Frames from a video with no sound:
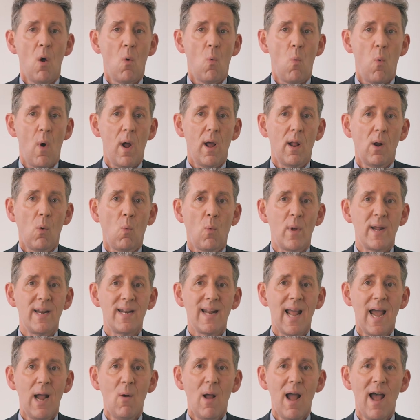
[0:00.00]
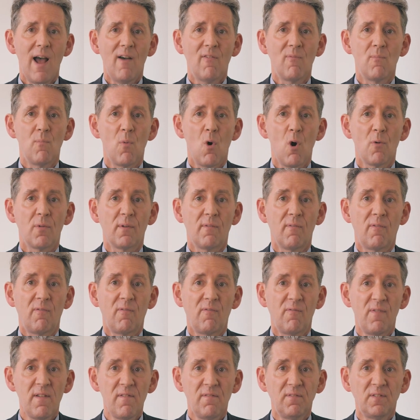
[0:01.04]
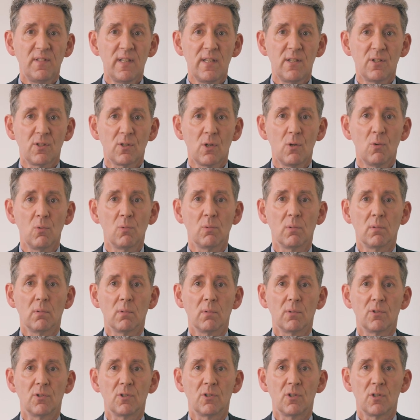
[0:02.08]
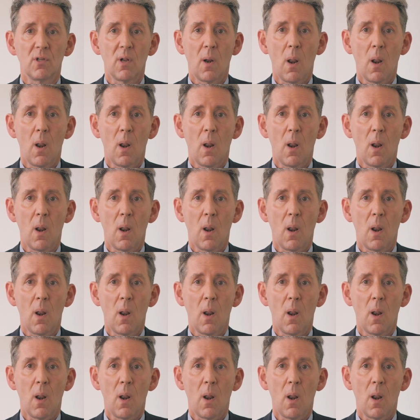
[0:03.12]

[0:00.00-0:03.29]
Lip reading: Well, we now have more than 50 schools